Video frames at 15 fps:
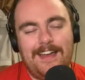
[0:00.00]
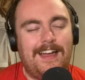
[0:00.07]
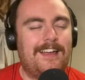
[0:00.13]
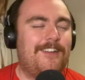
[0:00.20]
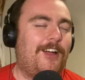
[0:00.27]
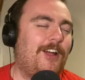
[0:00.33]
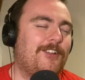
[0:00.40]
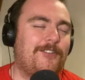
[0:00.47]
I
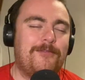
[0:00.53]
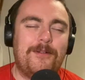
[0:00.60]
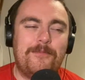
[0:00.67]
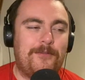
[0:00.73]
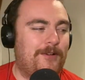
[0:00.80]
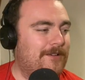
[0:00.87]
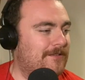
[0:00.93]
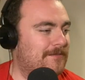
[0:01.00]
don't remember
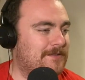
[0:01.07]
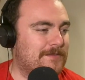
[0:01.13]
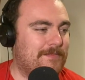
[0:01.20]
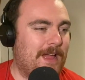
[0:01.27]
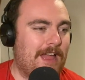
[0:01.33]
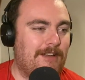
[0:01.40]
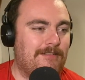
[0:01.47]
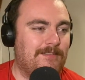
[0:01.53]
what it was
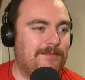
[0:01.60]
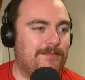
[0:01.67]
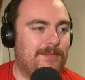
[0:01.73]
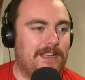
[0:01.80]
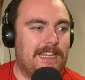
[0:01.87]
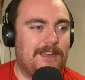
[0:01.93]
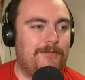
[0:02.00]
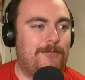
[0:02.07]
about,
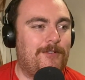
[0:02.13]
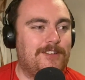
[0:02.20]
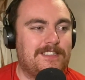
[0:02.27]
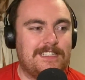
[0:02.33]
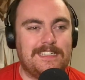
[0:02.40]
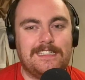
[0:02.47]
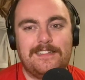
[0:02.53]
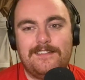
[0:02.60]
but it
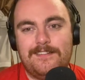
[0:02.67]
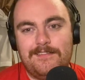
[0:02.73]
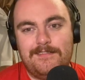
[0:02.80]
wasn't...